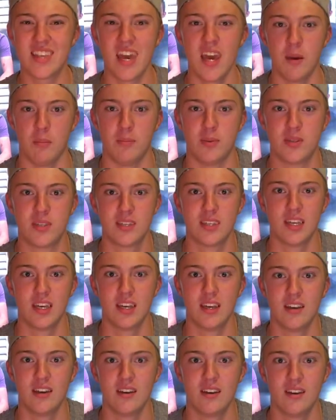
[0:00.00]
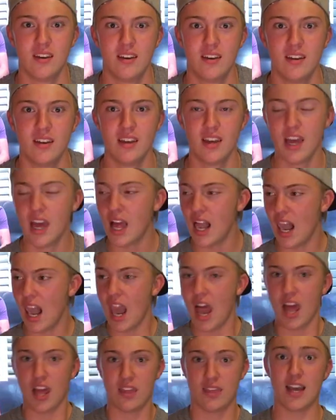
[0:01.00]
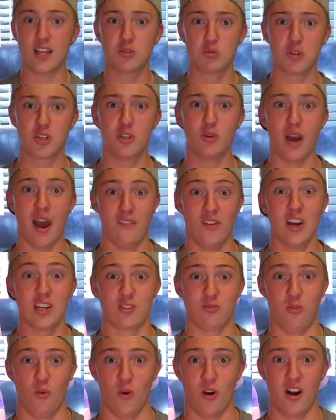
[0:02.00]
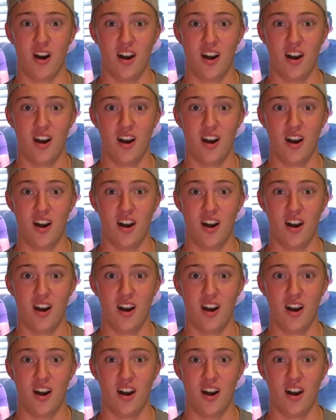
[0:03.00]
Tips? That's what you have us for.